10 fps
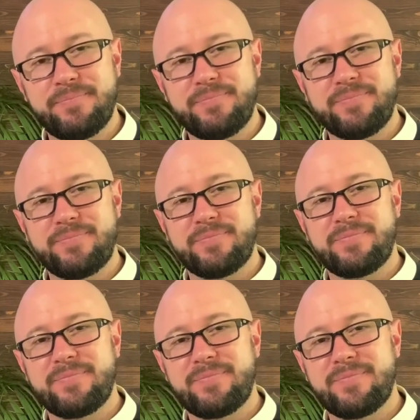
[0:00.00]

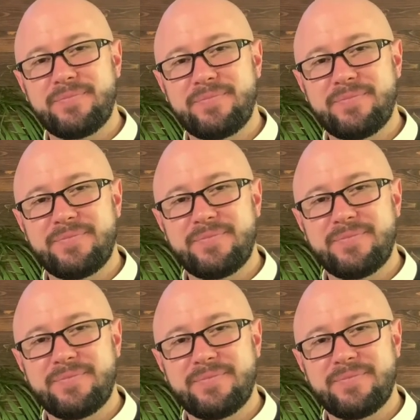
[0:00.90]

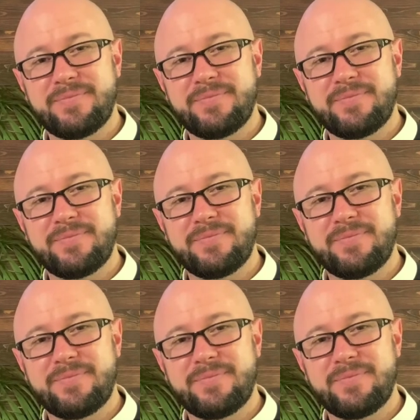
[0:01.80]

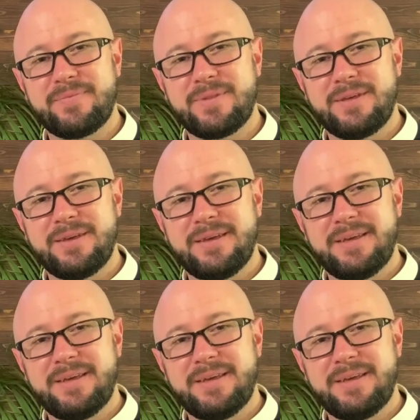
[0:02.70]
Nobody speaks.